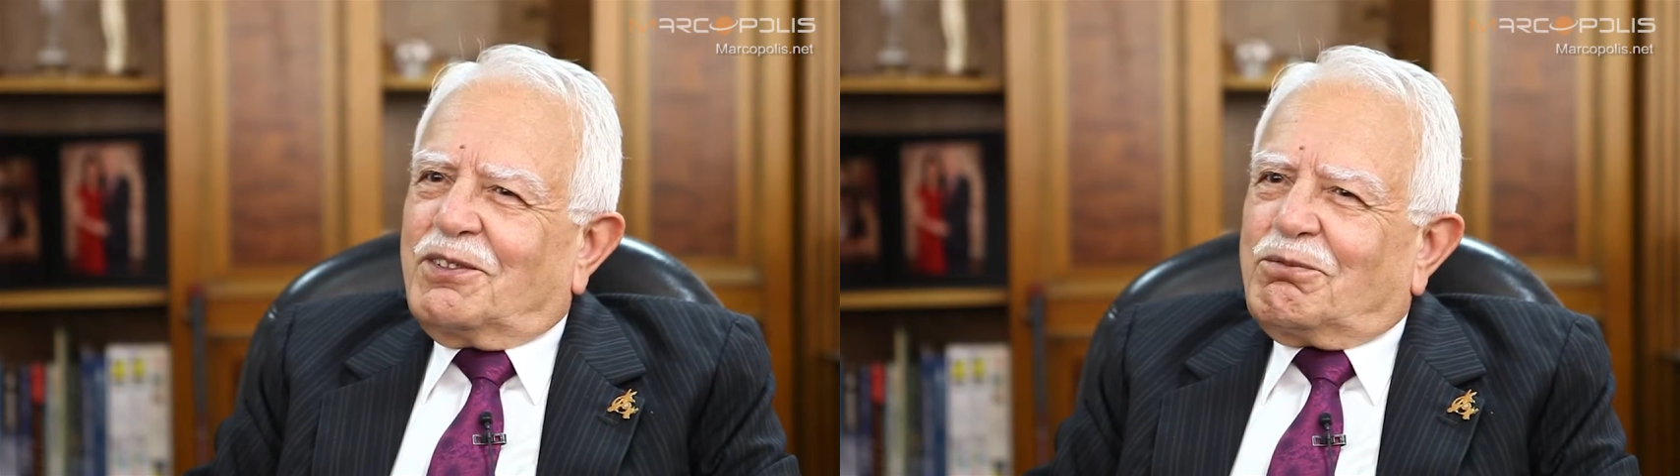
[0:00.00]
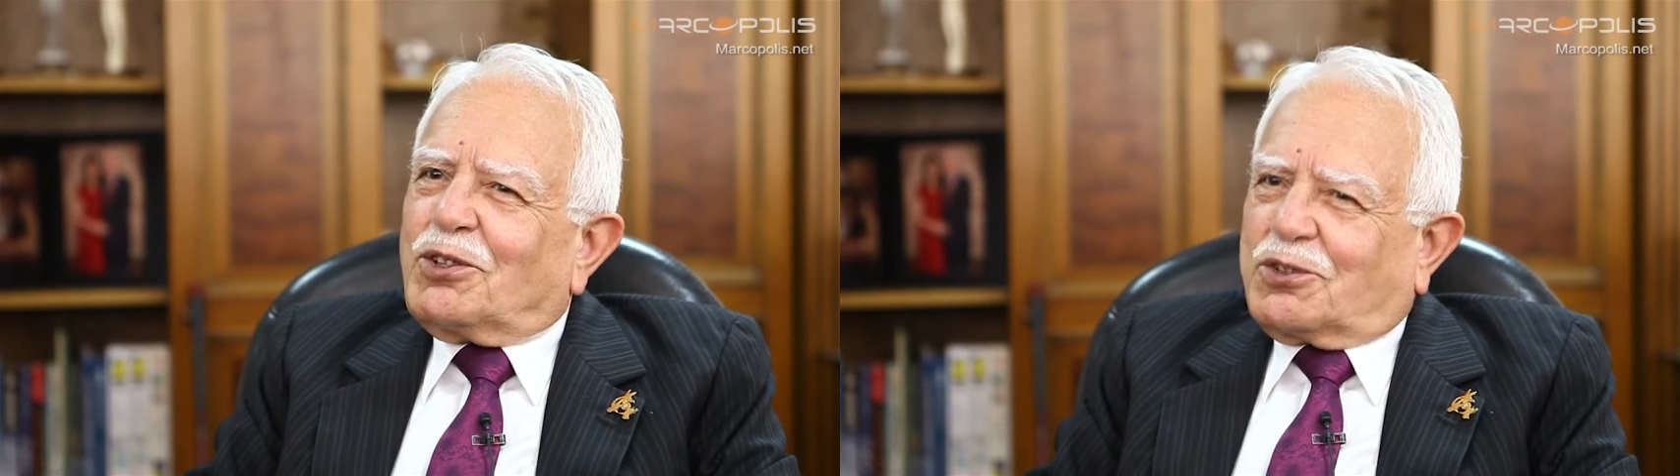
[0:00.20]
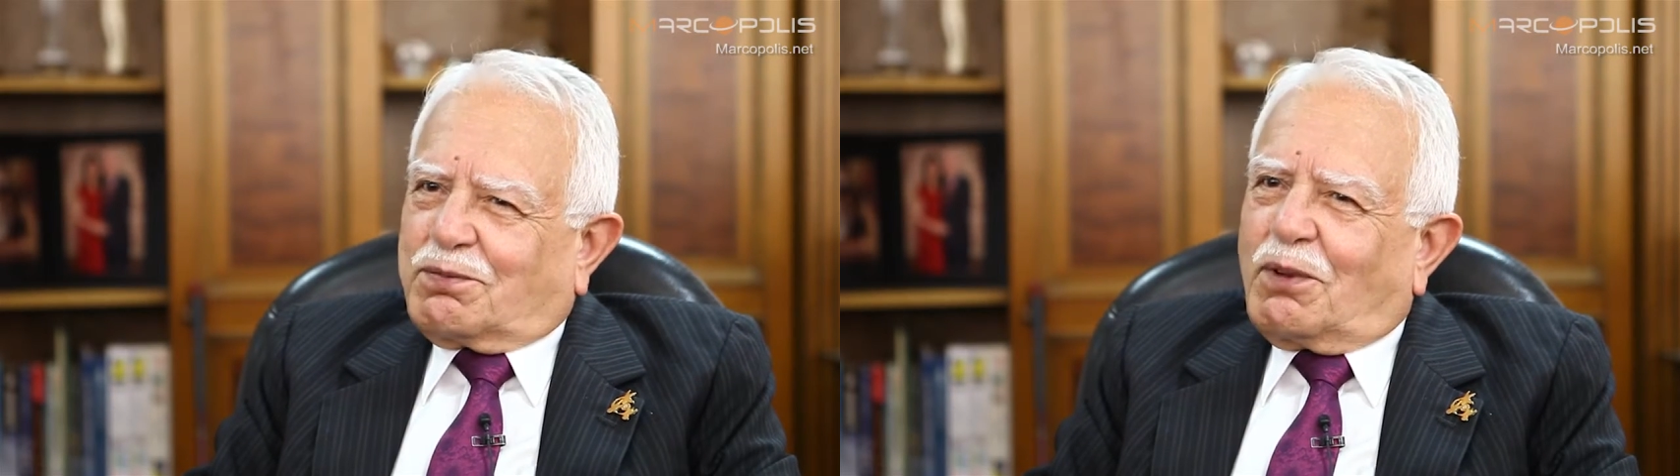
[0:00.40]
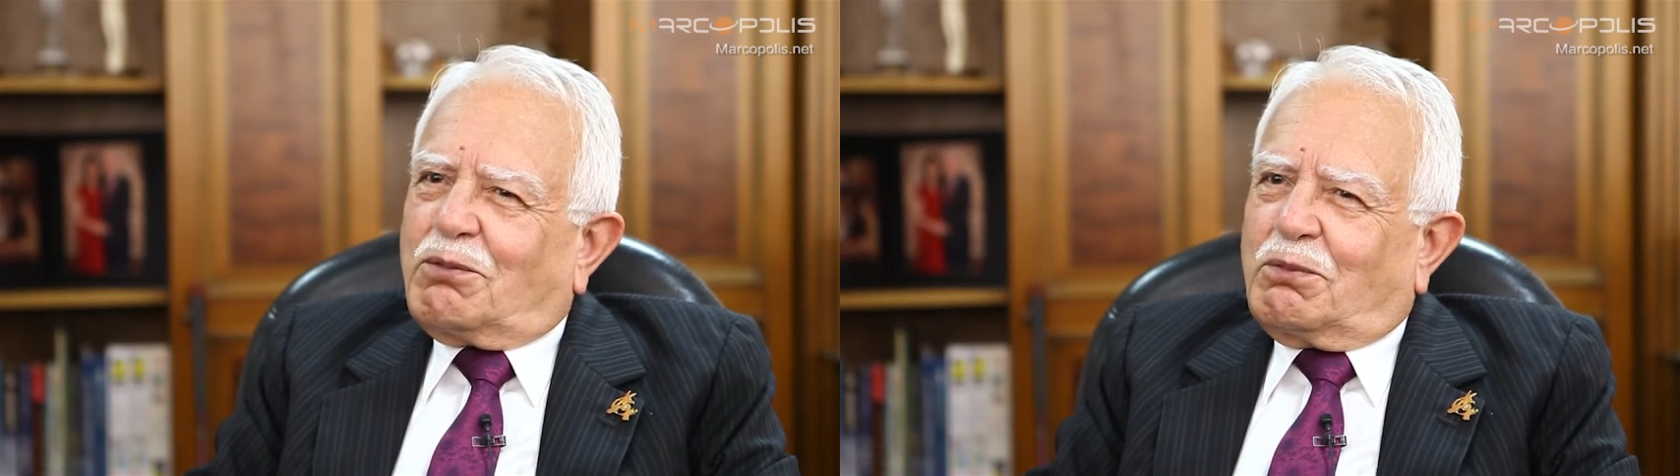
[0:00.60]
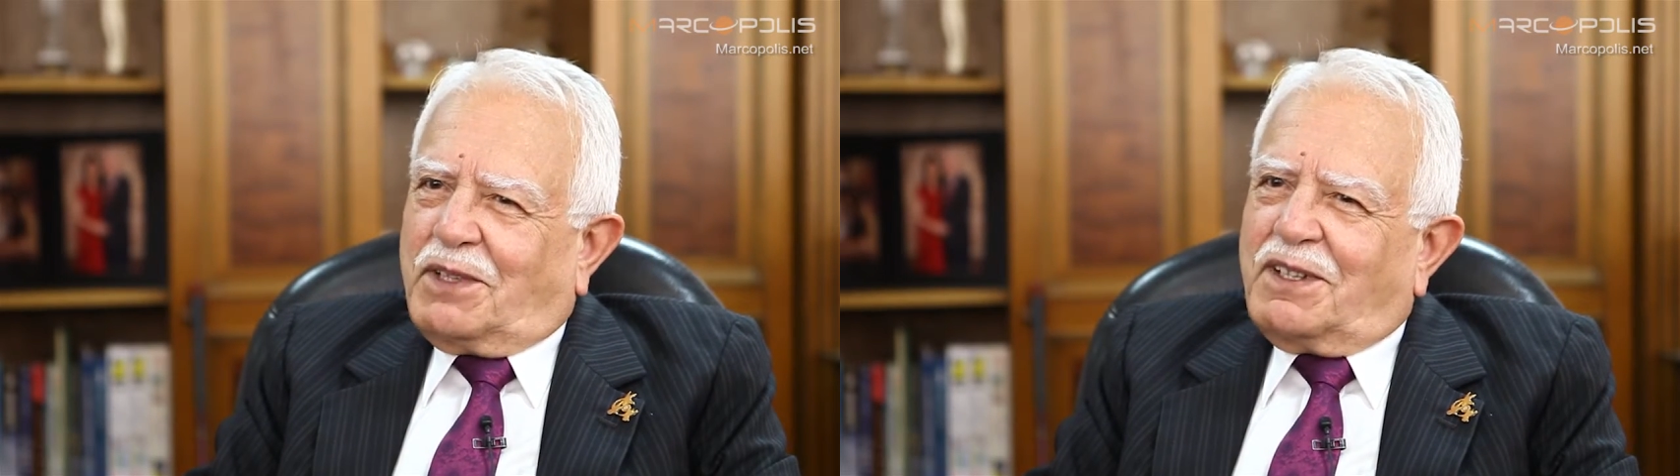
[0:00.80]
most
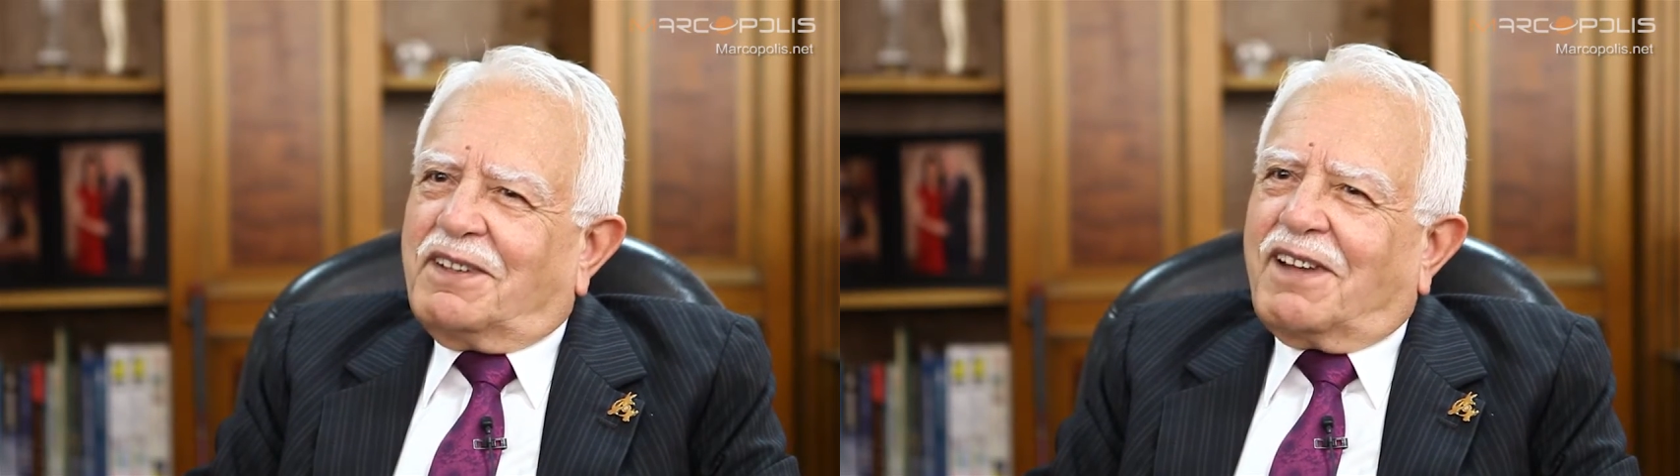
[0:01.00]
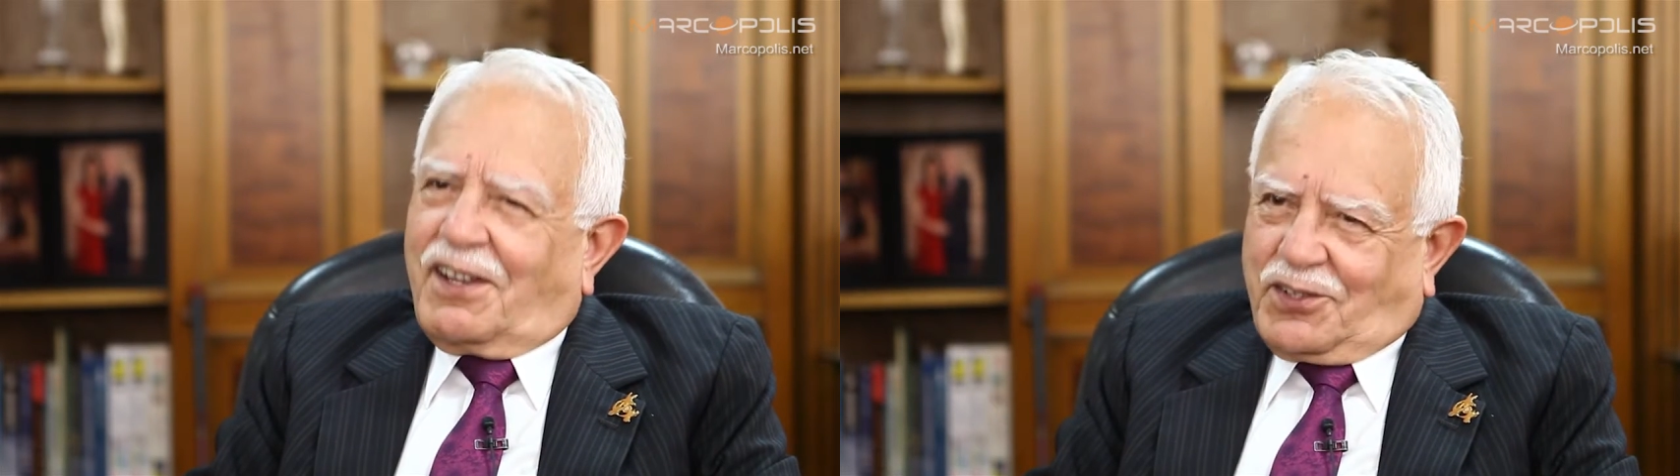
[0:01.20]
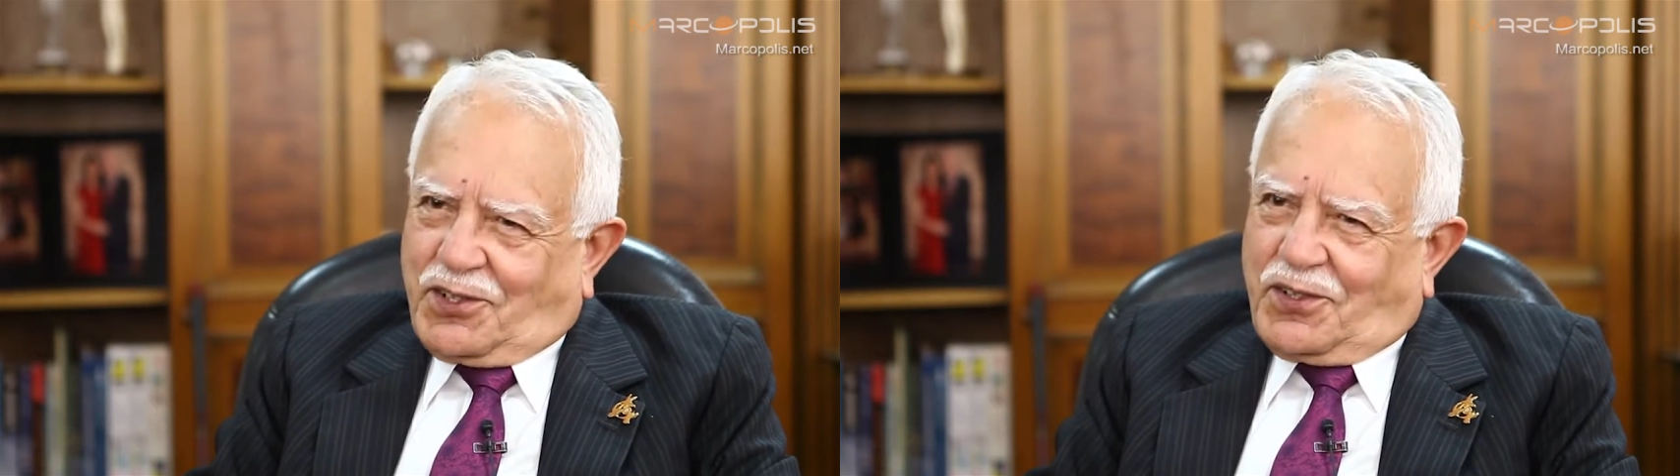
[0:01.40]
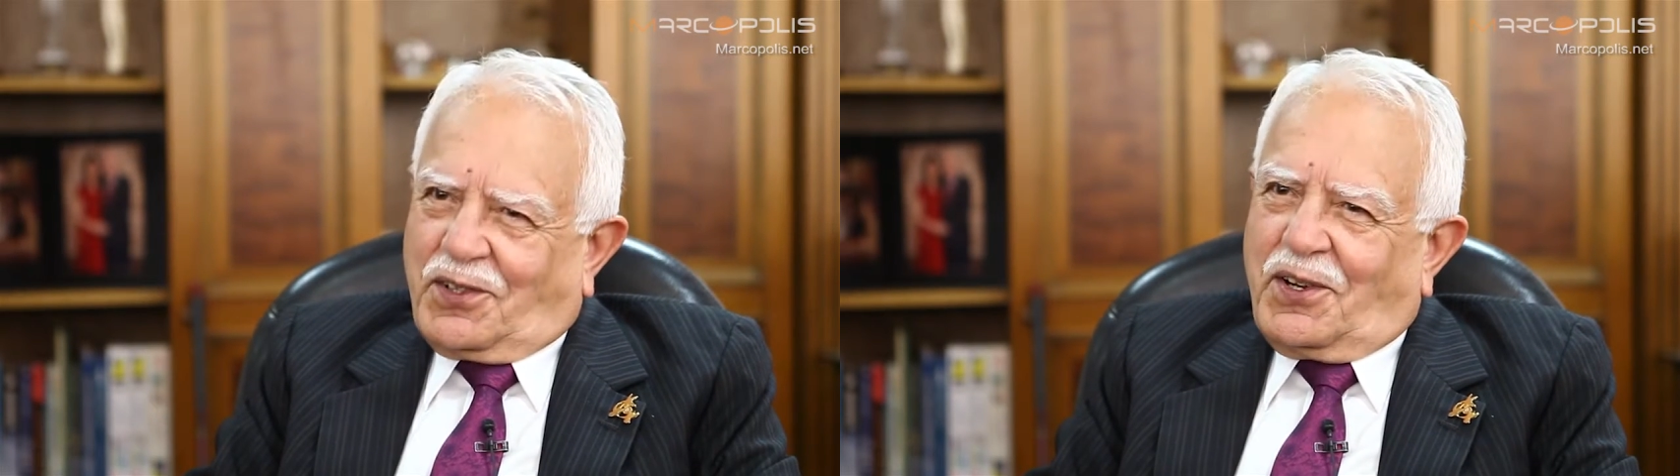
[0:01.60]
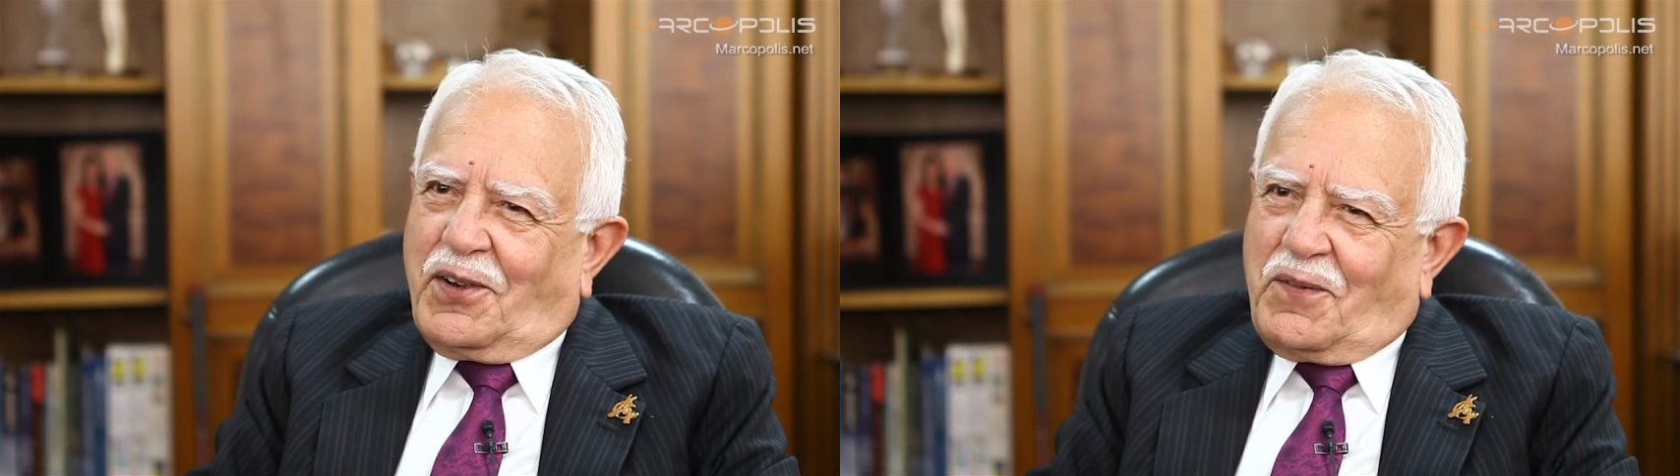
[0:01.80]
probably
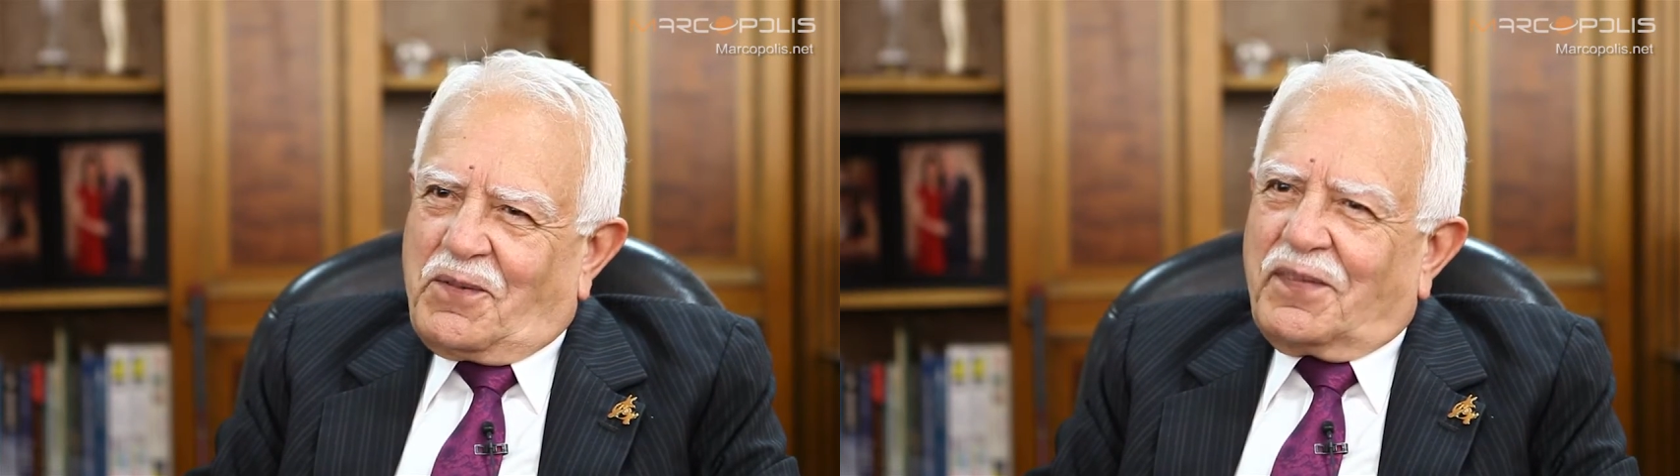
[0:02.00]
Nigeria,